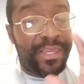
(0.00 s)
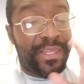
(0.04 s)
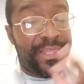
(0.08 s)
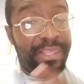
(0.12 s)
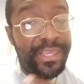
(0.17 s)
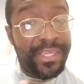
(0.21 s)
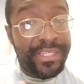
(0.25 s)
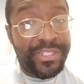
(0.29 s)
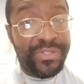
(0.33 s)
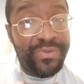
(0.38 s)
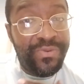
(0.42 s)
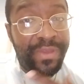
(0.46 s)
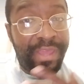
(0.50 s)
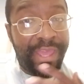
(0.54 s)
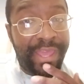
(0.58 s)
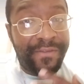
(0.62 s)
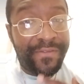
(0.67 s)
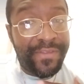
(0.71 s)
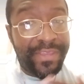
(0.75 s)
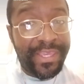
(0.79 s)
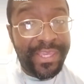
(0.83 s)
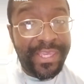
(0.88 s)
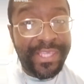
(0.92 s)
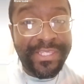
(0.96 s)
Unless you
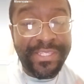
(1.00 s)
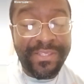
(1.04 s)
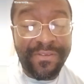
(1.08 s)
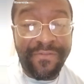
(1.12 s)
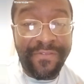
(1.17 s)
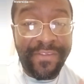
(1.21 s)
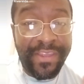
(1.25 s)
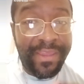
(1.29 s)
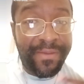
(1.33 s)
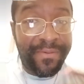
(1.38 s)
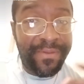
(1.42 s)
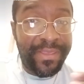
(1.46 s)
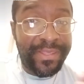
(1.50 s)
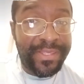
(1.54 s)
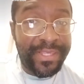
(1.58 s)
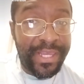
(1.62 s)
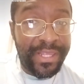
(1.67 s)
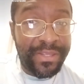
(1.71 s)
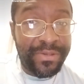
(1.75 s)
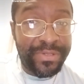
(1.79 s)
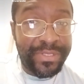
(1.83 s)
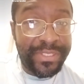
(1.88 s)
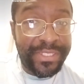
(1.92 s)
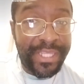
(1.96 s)
have kids and a family, it's
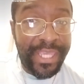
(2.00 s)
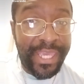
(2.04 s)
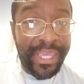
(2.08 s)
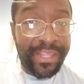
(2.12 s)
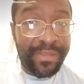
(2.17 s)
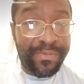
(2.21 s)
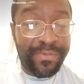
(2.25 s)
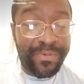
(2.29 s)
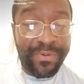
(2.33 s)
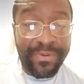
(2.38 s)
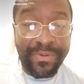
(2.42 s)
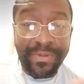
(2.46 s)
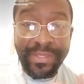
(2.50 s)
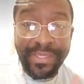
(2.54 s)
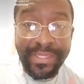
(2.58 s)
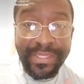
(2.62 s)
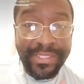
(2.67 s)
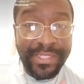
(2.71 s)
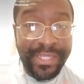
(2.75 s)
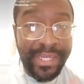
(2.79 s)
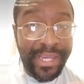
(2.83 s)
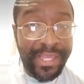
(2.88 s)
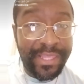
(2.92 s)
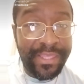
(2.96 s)
understandable. It's
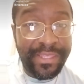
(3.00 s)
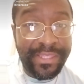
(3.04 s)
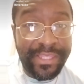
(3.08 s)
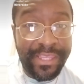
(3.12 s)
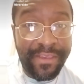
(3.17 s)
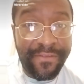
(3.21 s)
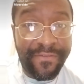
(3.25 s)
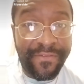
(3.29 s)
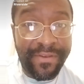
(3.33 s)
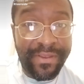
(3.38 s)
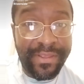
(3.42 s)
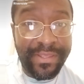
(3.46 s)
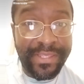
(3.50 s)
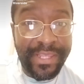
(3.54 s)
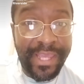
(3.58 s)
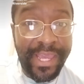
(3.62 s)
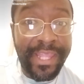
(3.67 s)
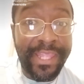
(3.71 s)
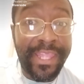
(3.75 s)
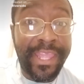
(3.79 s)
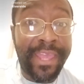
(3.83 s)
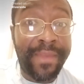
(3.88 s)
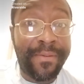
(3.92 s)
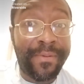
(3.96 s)
entirely different
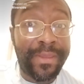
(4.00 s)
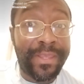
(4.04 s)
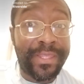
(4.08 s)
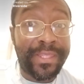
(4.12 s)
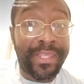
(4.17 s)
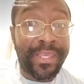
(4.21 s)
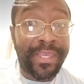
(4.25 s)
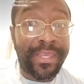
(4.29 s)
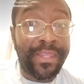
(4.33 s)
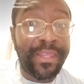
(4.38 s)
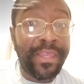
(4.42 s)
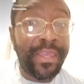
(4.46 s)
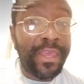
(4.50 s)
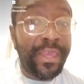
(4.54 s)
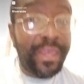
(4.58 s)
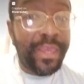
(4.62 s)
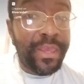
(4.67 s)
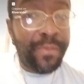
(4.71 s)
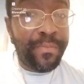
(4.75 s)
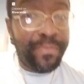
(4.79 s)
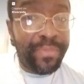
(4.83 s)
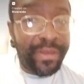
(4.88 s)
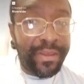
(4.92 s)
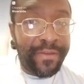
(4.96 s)
dynamic then.
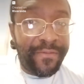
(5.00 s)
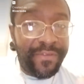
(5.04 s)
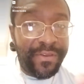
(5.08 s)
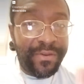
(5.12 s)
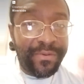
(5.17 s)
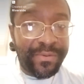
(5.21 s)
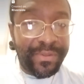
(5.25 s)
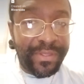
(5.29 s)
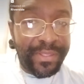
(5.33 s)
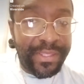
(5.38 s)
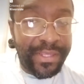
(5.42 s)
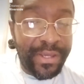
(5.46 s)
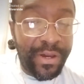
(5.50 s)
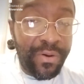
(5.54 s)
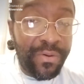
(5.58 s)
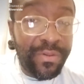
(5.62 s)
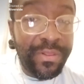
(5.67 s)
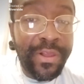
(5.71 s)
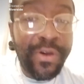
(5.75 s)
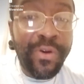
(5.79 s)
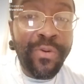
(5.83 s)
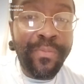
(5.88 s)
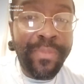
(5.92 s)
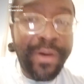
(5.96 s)
But if you're
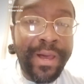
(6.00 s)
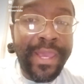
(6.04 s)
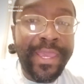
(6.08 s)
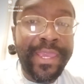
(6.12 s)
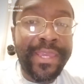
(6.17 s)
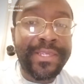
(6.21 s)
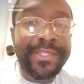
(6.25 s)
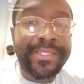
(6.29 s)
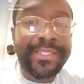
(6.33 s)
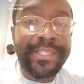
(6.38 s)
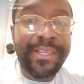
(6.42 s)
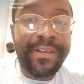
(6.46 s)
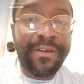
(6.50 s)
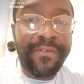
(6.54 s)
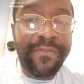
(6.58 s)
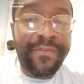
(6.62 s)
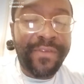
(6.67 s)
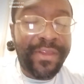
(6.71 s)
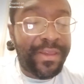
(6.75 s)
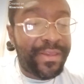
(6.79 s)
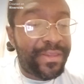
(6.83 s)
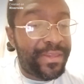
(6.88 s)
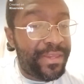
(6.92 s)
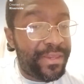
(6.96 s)
dolo by yourself
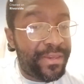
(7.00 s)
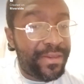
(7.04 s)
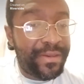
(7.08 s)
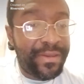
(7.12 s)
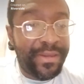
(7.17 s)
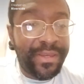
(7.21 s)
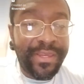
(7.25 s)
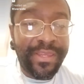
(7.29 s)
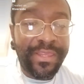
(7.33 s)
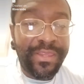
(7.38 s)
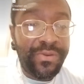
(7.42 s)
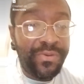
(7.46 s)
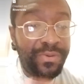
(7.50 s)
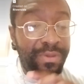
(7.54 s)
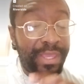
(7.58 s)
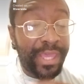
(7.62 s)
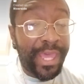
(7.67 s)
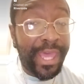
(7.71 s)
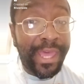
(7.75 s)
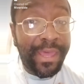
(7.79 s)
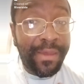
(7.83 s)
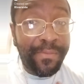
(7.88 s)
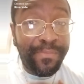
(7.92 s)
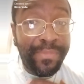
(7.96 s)
out here, you
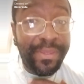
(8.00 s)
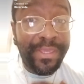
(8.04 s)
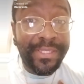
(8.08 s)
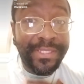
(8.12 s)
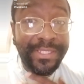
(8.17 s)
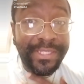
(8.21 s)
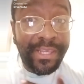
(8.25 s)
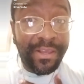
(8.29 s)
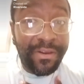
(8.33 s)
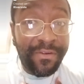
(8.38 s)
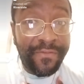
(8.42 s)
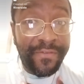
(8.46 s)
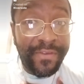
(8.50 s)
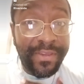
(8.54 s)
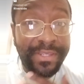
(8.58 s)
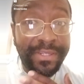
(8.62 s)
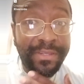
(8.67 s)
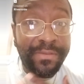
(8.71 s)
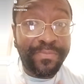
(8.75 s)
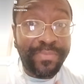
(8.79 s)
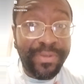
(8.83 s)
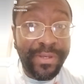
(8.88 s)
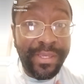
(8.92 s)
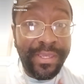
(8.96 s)
gotta be selfish
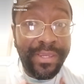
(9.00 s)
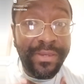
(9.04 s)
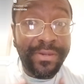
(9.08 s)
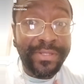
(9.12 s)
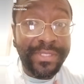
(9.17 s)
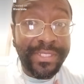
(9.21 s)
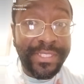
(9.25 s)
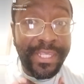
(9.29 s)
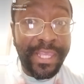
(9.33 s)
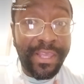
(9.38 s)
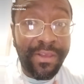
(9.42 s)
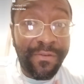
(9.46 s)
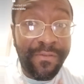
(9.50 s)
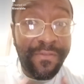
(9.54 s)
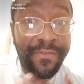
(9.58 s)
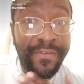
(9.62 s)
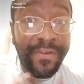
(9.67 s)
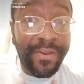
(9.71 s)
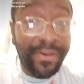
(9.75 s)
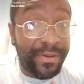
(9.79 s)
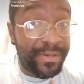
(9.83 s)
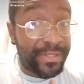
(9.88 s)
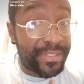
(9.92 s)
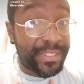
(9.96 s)
and put yourself
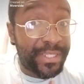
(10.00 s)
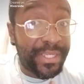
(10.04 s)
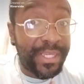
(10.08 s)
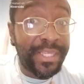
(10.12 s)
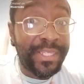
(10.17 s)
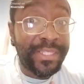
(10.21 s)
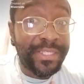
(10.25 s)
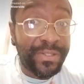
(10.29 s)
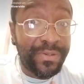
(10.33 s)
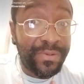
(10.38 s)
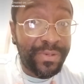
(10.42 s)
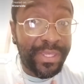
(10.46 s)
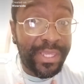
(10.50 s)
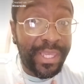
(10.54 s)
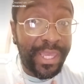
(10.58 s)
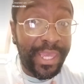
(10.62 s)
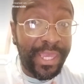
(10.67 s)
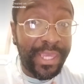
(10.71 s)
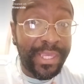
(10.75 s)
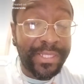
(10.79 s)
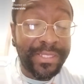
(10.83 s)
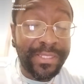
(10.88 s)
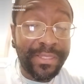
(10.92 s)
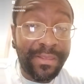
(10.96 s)
first. It's
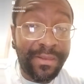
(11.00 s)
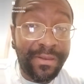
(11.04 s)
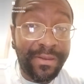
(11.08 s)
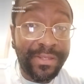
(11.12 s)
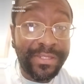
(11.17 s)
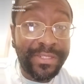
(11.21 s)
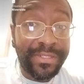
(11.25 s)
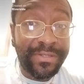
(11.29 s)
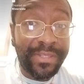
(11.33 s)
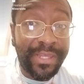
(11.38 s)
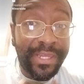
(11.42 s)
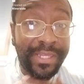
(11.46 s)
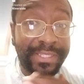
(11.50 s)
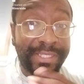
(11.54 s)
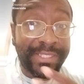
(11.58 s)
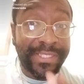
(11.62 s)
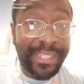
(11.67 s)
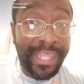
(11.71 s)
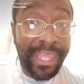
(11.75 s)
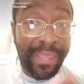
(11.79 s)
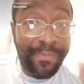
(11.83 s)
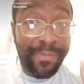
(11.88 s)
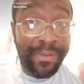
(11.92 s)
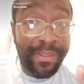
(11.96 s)
okay as long as you're not
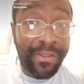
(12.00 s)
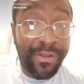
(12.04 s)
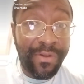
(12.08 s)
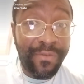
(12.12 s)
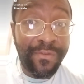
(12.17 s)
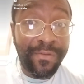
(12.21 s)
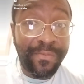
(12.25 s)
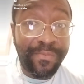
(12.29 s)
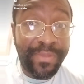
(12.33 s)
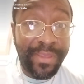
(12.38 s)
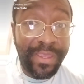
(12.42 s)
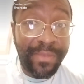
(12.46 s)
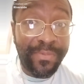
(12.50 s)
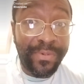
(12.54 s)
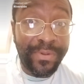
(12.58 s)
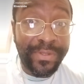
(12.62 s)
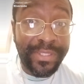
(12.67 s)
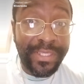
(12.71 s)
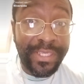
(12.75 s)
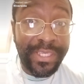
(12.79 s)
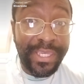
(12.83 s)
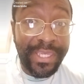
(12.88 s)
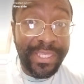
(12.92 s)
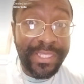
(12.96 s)
stepping over people
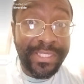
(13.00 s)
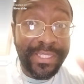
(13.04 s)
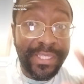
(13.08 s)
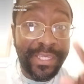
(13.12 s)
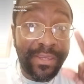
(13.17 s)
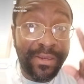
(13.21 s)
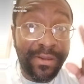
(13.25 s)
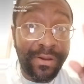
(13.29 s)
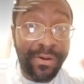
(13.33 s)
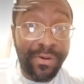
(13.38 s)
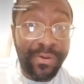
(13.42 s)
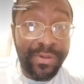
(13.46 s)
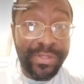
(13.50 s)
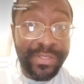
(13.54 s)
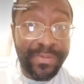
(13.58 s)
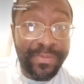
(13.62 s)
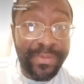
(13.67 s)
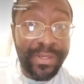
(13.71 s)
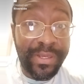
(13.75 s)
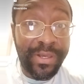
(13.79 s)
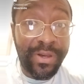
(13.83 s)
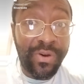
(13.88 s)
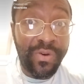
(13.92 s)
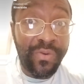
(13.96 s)
to get to your
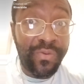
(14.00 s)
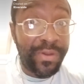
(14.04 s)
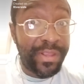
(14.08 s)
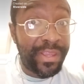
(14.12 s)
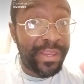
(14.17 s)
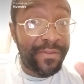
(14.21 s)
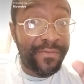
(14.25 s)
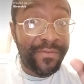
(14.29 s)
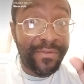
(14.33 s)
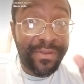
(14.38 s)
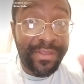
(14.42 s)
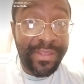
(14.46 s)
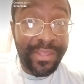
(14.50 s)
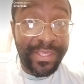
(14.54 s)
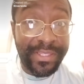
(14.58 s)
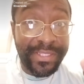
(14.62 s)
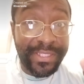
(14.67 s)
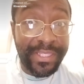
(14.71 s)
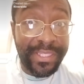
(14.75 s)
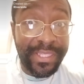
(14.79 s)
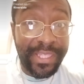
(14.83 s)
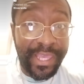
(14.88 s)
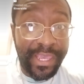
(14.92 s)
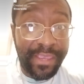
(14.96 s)
ultimate goal, whatever it is
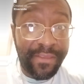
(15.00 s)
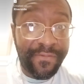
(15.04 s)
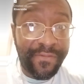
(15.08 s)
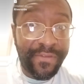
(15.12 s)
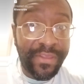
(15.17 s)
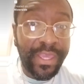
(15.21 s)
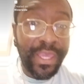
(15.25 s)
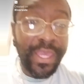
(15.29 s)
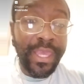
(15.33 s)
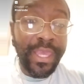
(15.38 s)
in life.